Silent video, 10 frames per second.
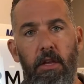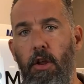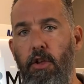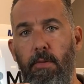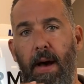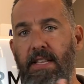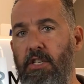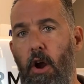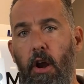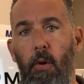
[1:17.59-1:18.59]
you know you might
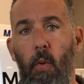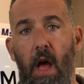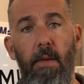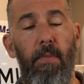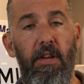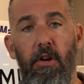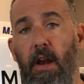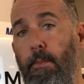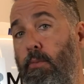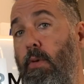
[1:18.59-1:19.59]
start on run but you're
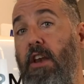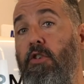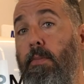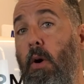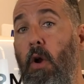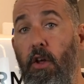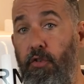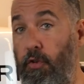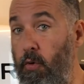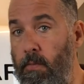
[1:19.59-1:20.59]
going to run your boat
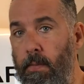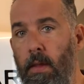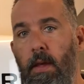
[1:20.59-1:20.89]
on two